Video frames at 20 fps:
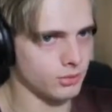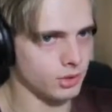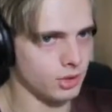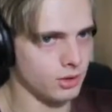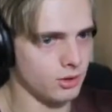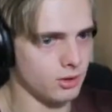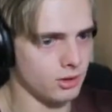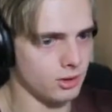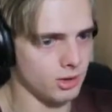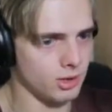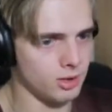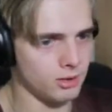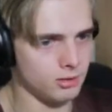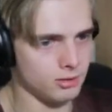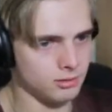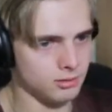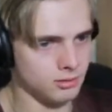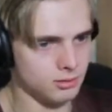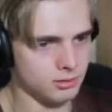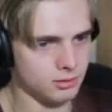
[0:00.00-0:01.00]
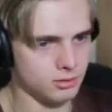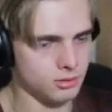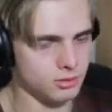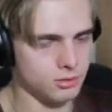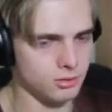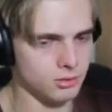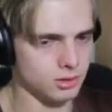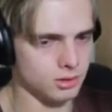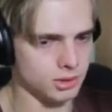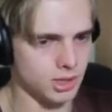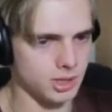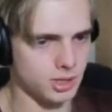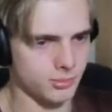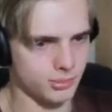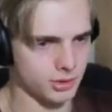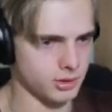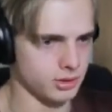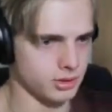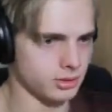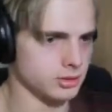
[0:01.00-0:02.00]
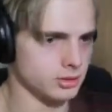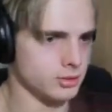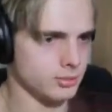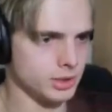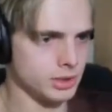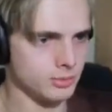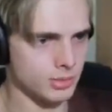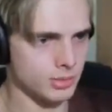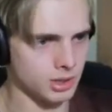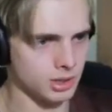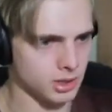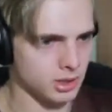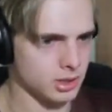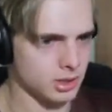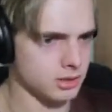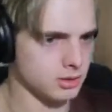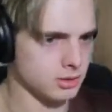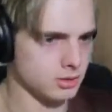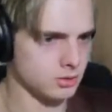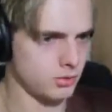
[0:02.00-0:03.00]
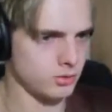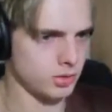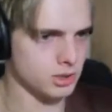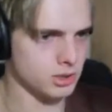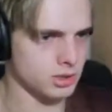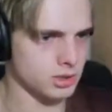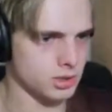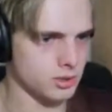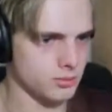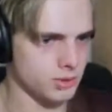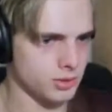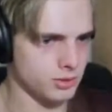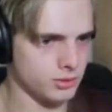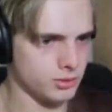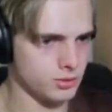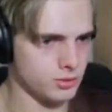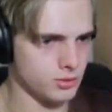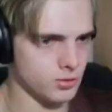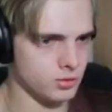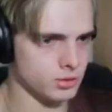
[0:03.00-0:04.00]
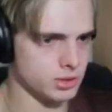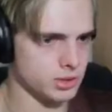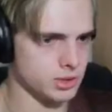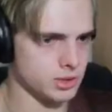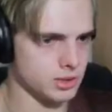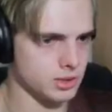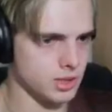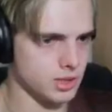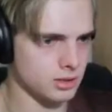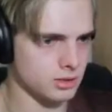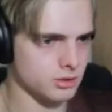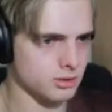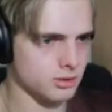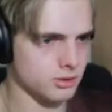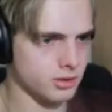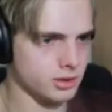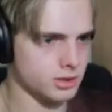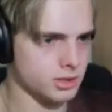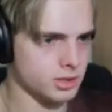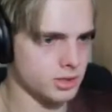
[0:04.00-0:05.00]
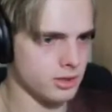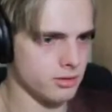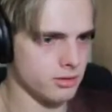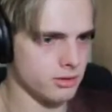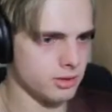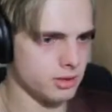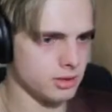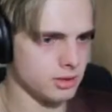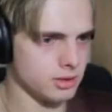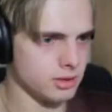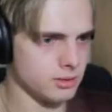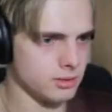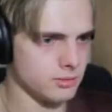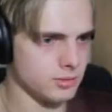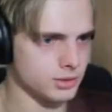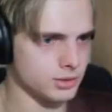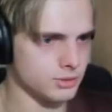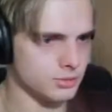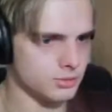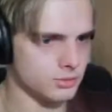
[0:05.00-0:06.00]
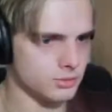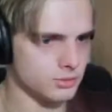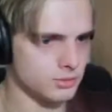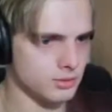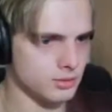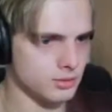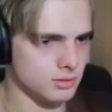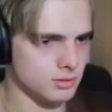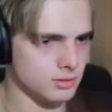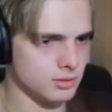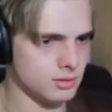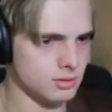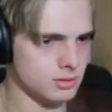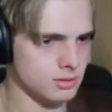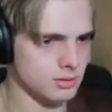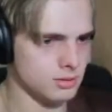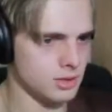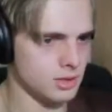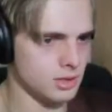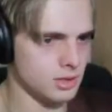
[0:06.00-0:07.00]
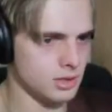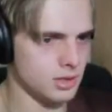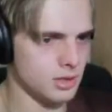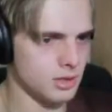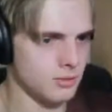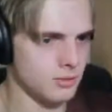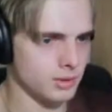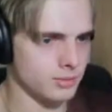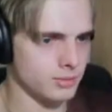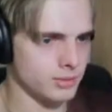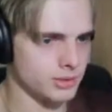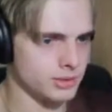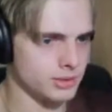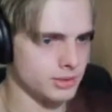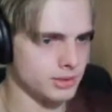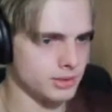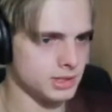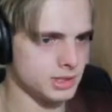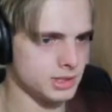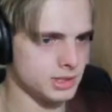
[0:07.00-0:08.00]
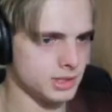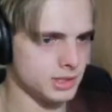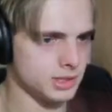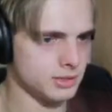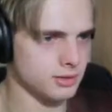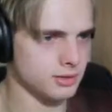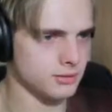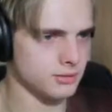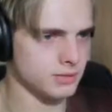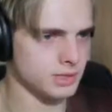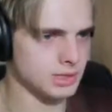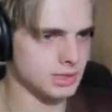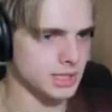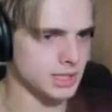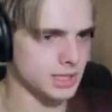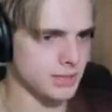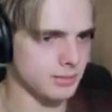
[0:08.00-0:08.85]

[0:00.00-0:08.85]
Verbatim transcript: oh, I don't know what's happening to me. My head is fuzzy. I definitely won't see a doctor in a chair anytime soon. Oh, no. Maybe I should see a doctor if this is